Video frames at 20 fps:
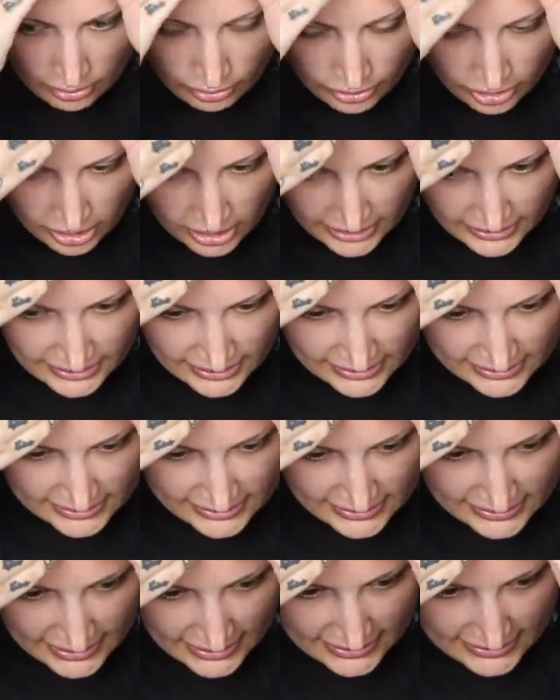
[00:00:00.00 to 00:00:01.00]
I'm gonna let this
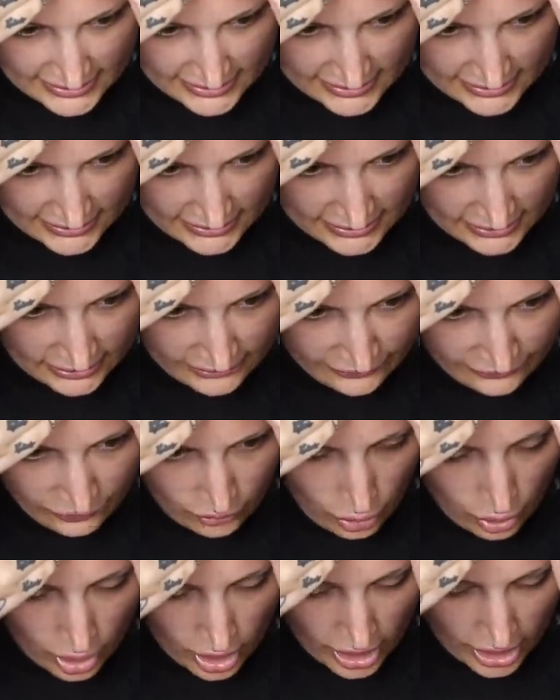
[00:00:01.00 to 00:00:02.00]
sit
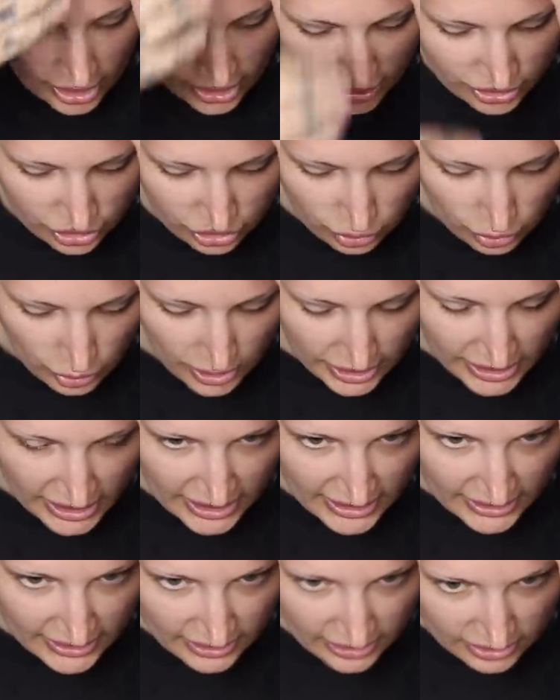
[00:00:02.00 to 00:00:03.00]
for
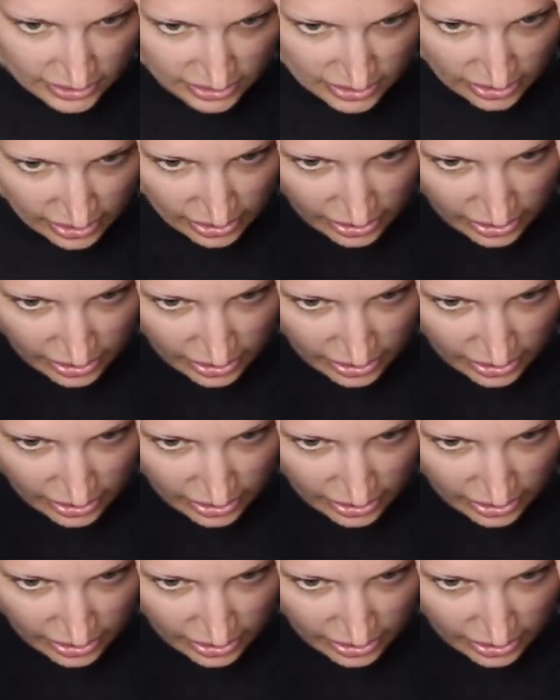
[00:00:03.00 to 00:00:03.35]
20 to